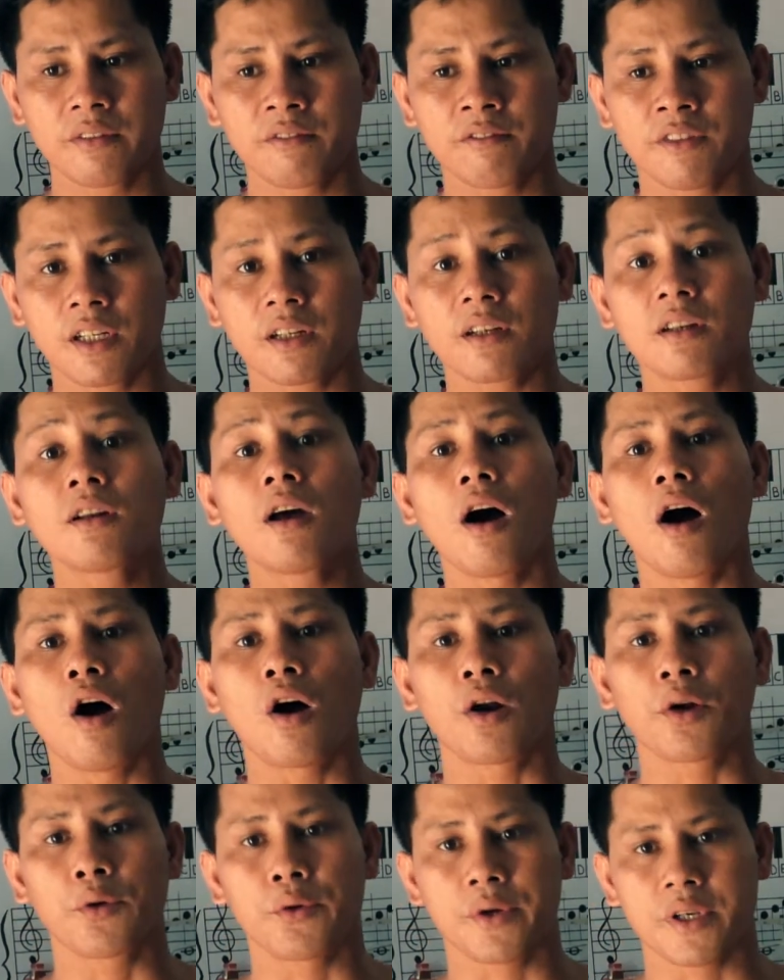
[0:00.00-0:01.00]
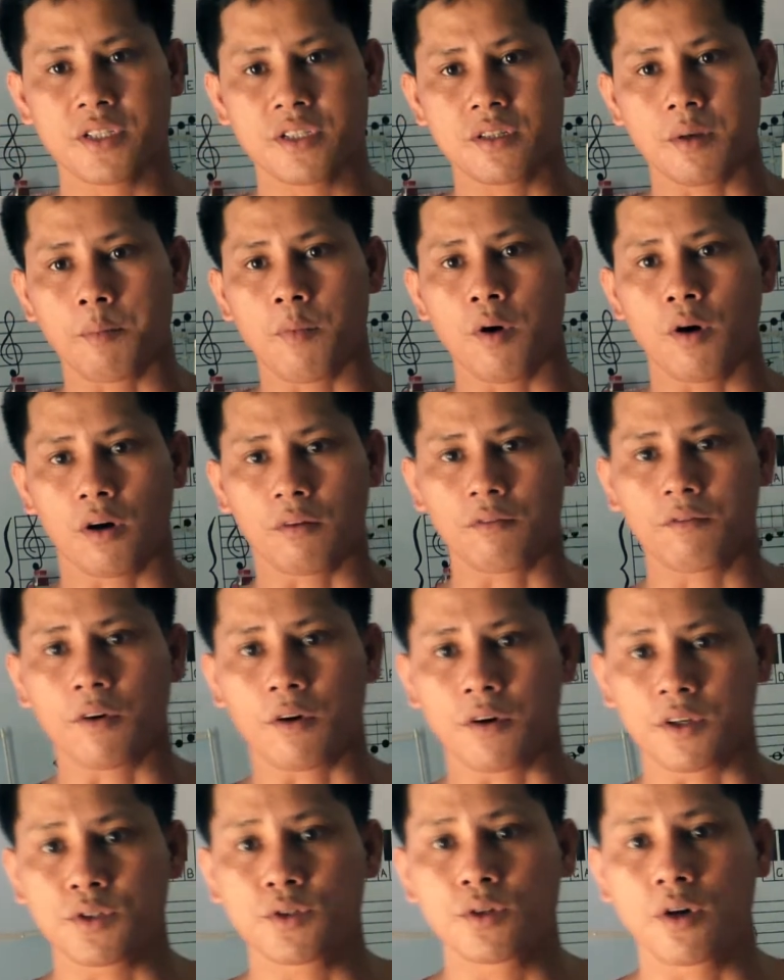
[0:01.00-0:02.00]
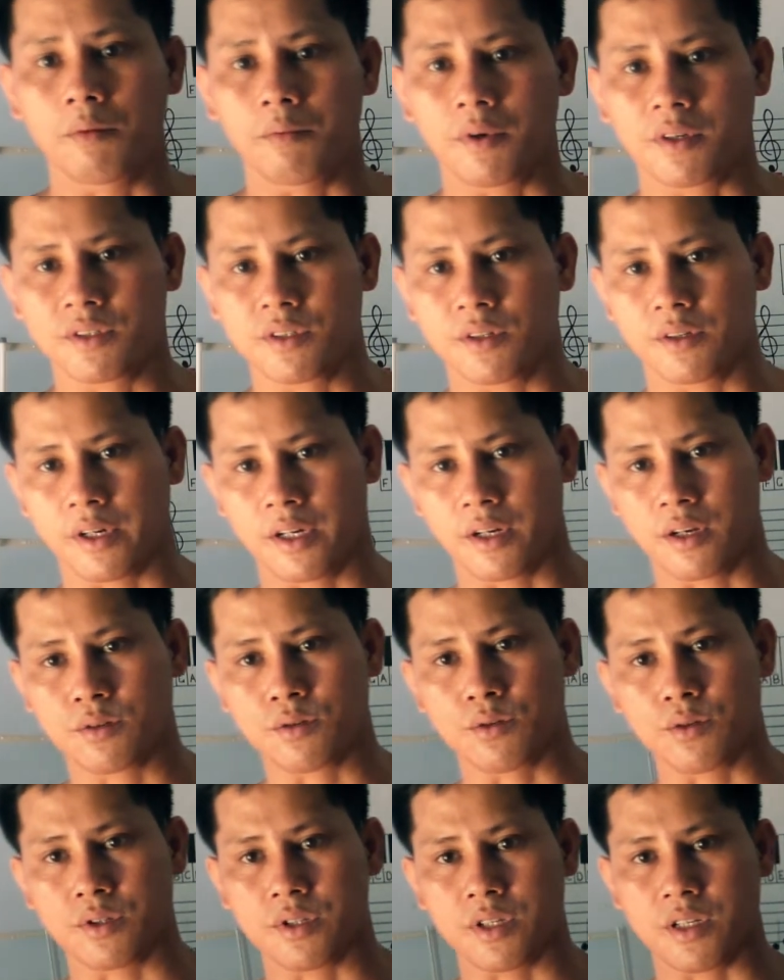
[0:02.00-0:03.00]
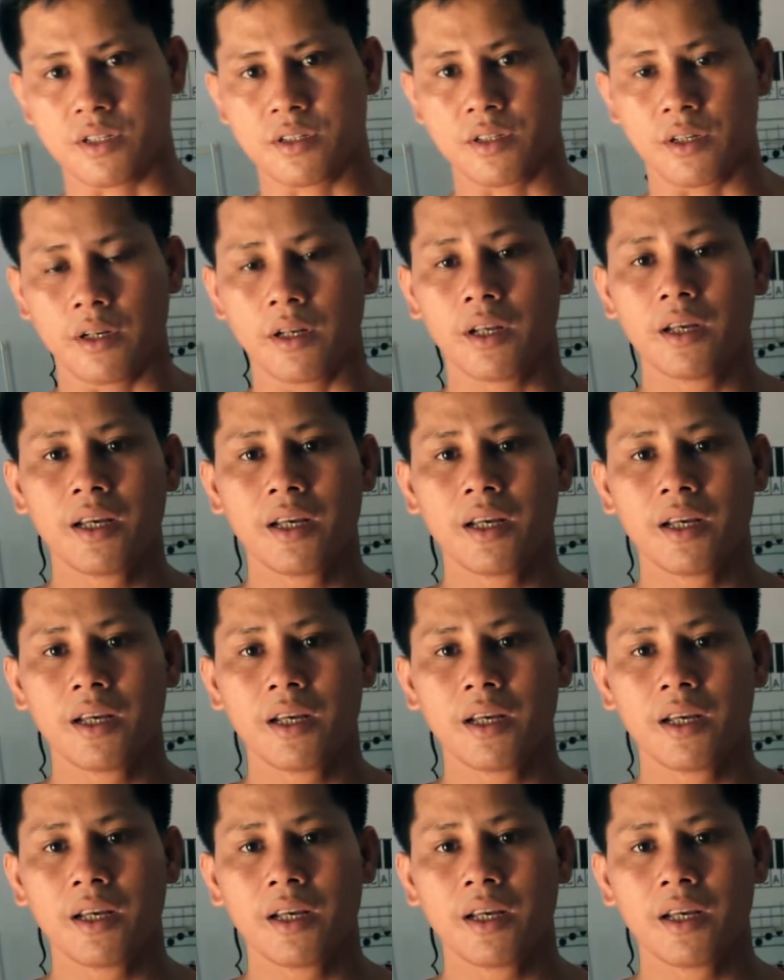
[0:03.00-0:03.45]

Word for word: with ongoing support for New Hope Children Association.